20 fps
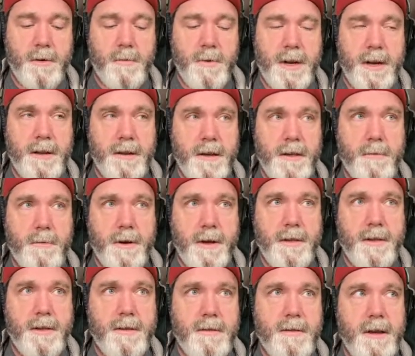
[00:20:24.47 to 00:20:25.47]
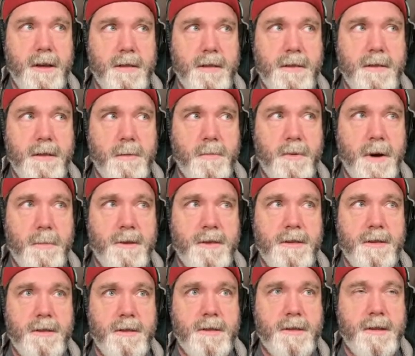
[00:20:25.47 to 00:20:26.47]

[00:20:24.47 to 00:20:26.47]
reading this was the premise is